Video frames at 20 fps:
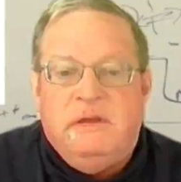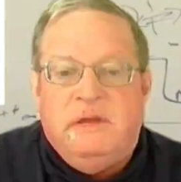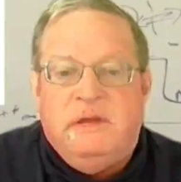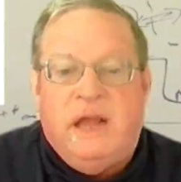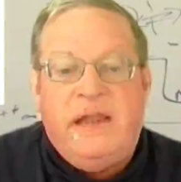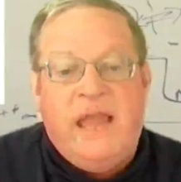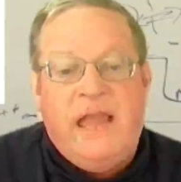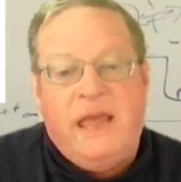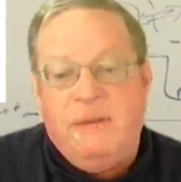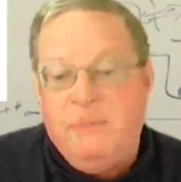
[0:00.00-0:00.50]

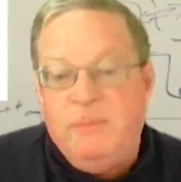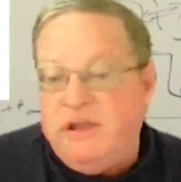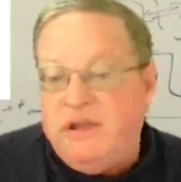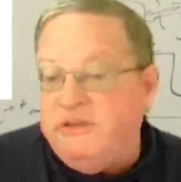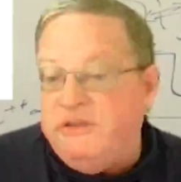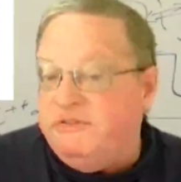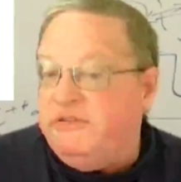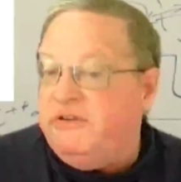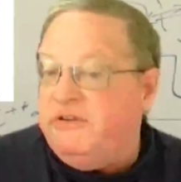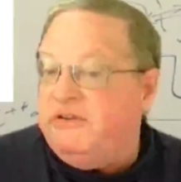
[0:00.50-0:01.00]
Again,
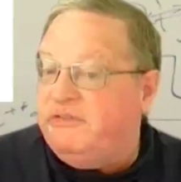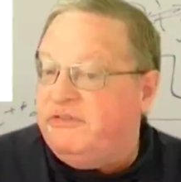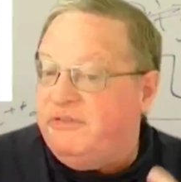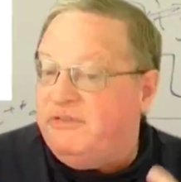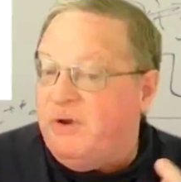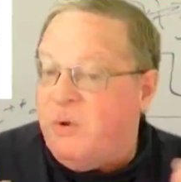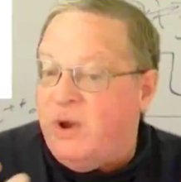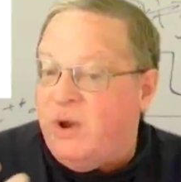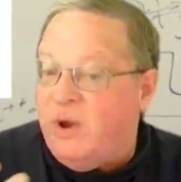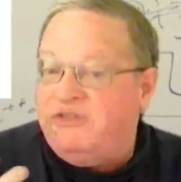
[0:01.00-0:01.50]
because there's
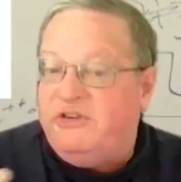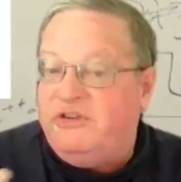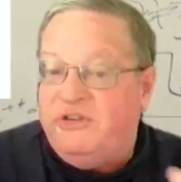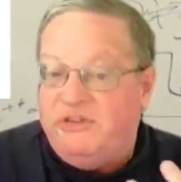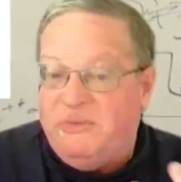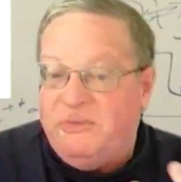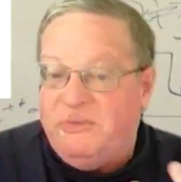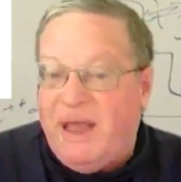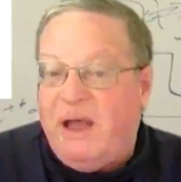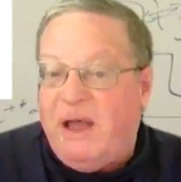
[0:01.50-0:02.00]

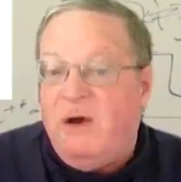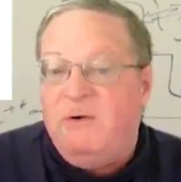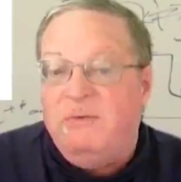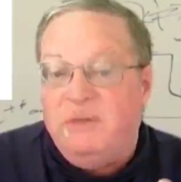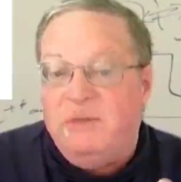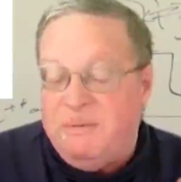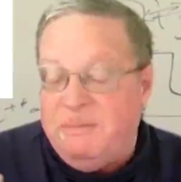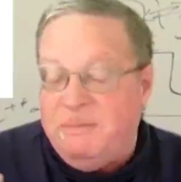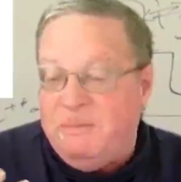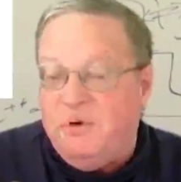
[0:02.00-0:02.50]
questions about
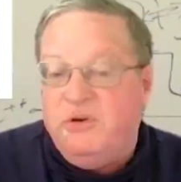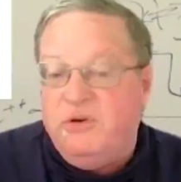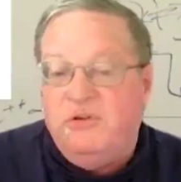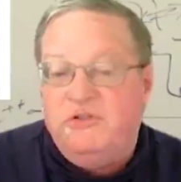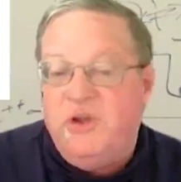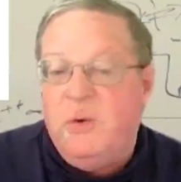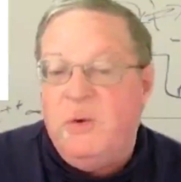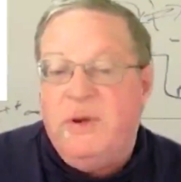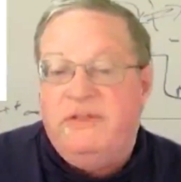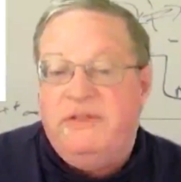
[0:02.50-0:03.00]
what
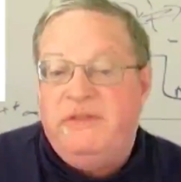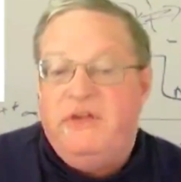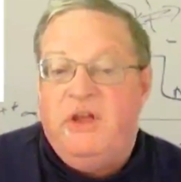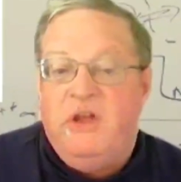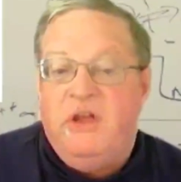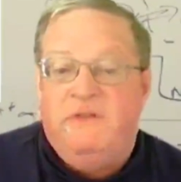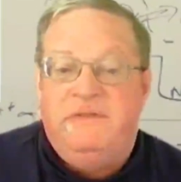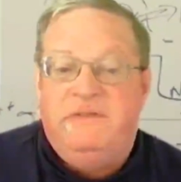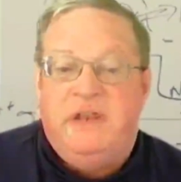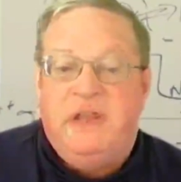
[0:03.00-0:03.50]
murders go
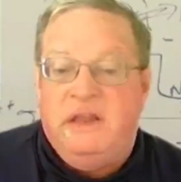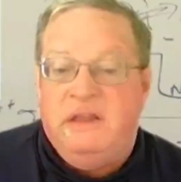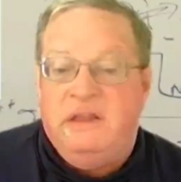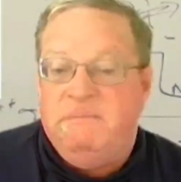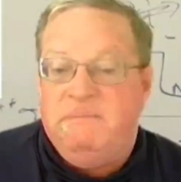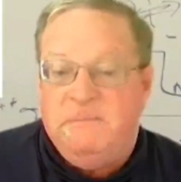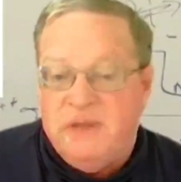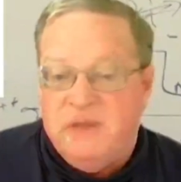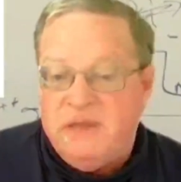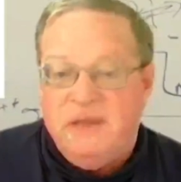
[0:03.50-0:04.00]
unsolved
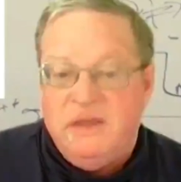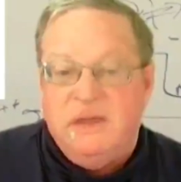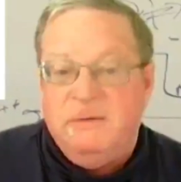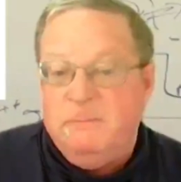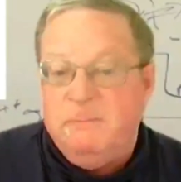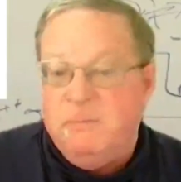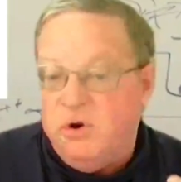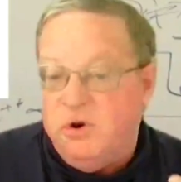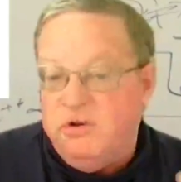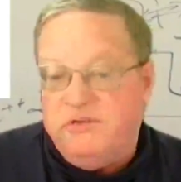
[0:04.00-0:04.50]
and
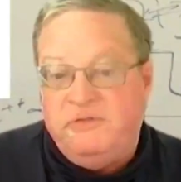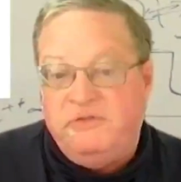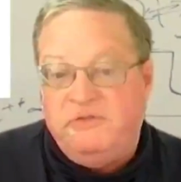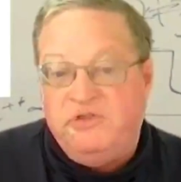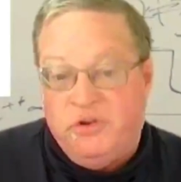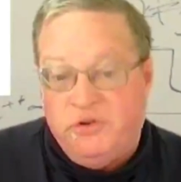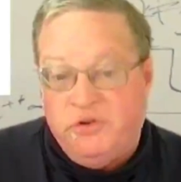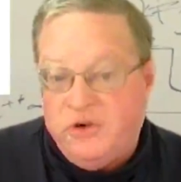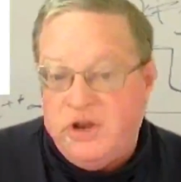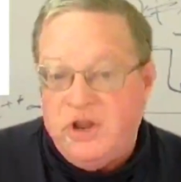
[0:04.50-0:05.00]
murders of
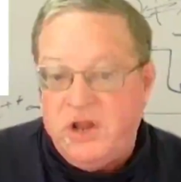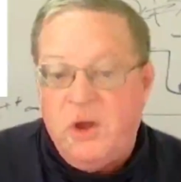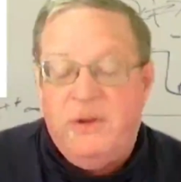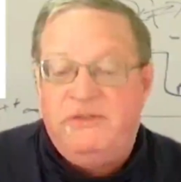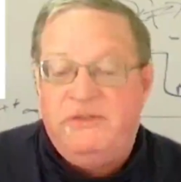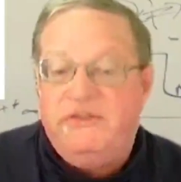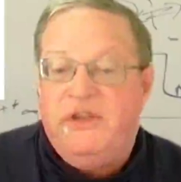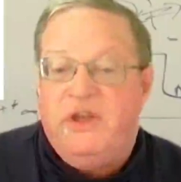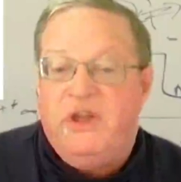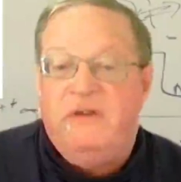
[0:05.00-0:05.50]
children go
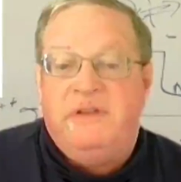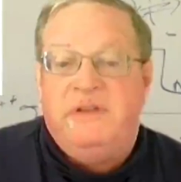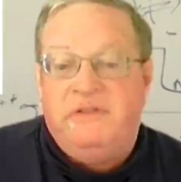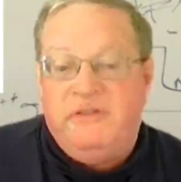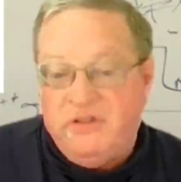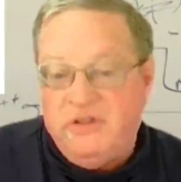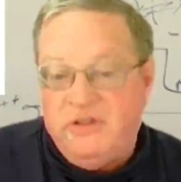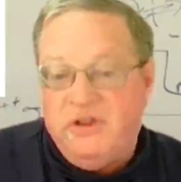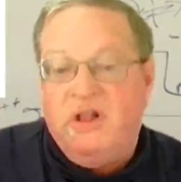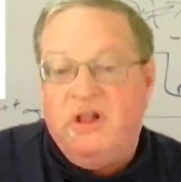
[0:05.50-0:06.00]
unsolved,
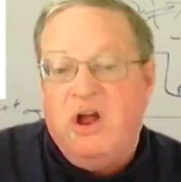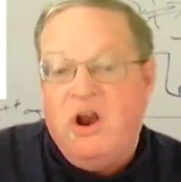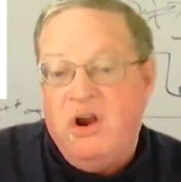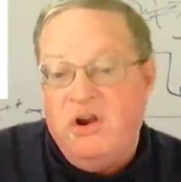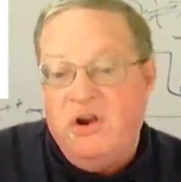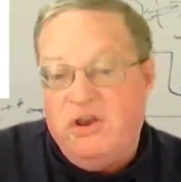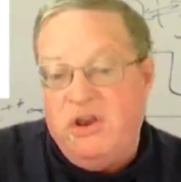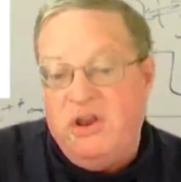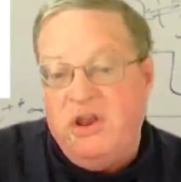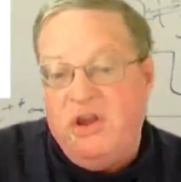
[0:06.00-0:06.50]
it's a little
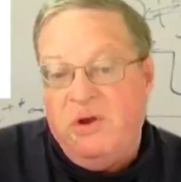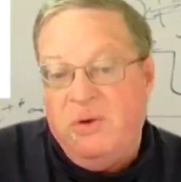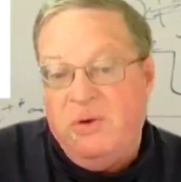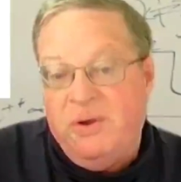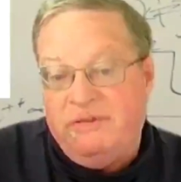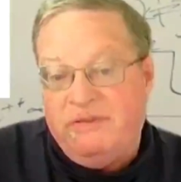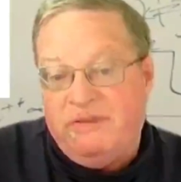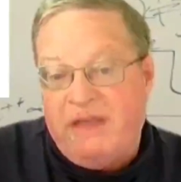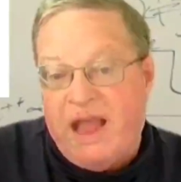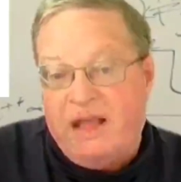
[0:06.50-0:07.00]
hard to know
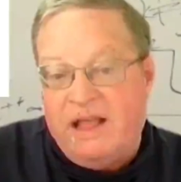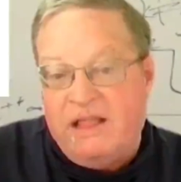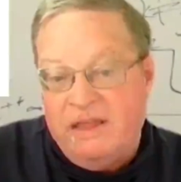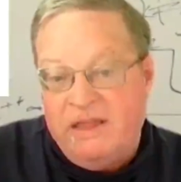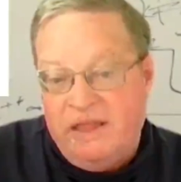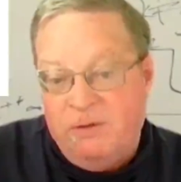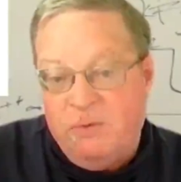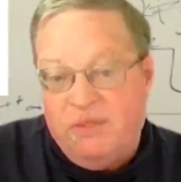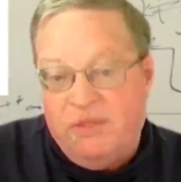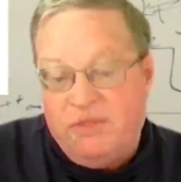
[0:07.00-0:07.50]

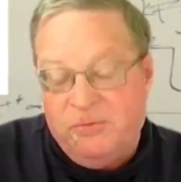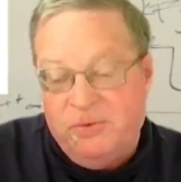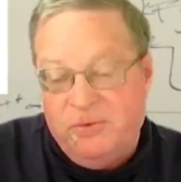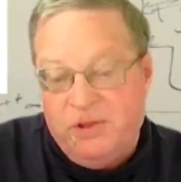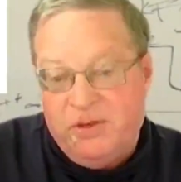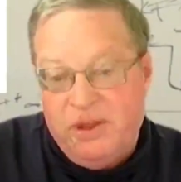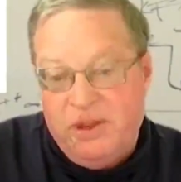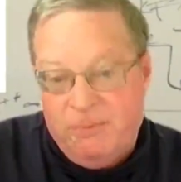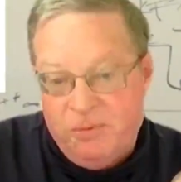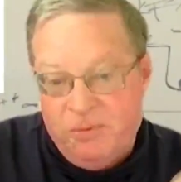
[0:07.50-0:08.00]
exactly what the
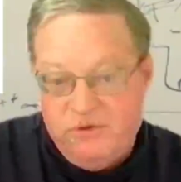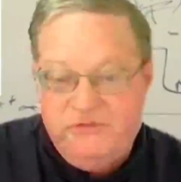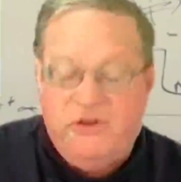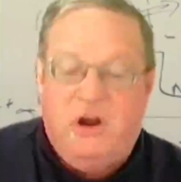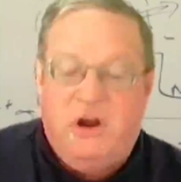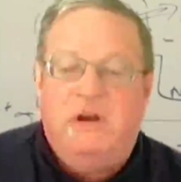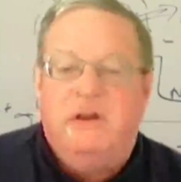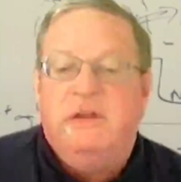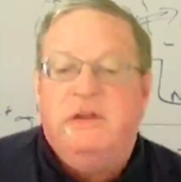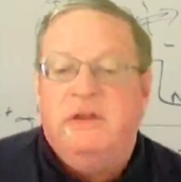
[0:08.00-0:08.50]
real numbers
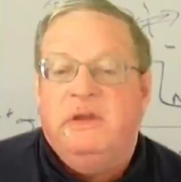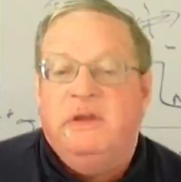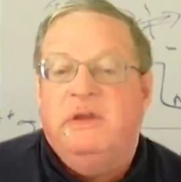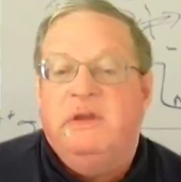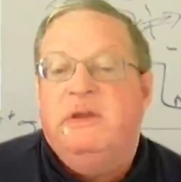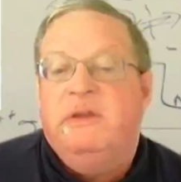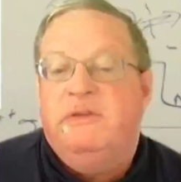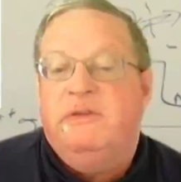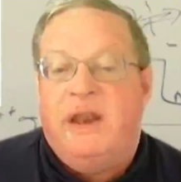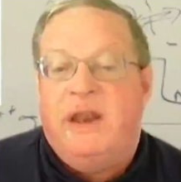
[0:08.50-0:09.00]
are.
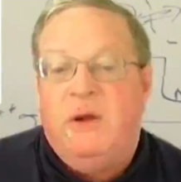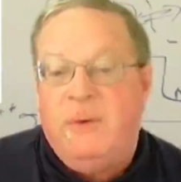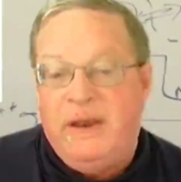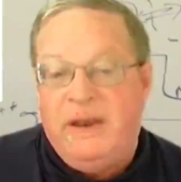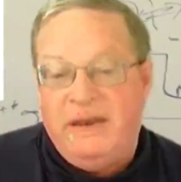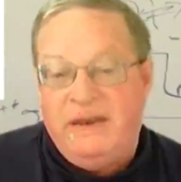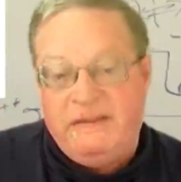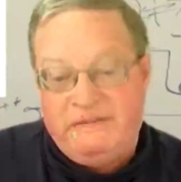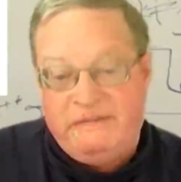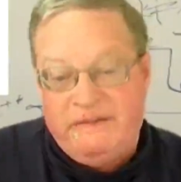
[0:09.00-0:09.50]
So I don't want
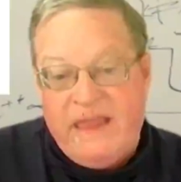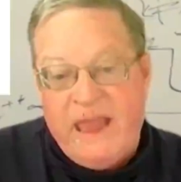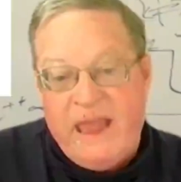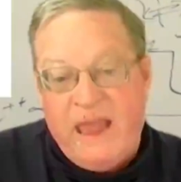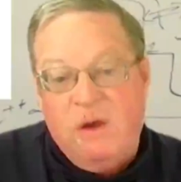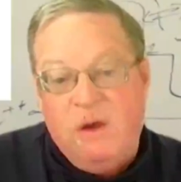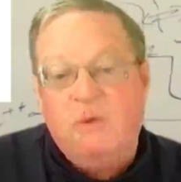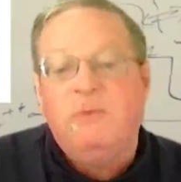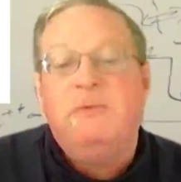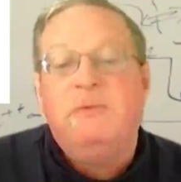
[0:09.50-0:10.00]
to
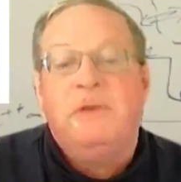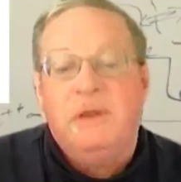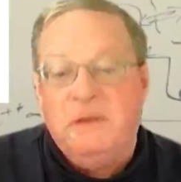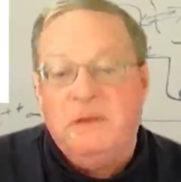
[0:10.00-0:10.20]
discount,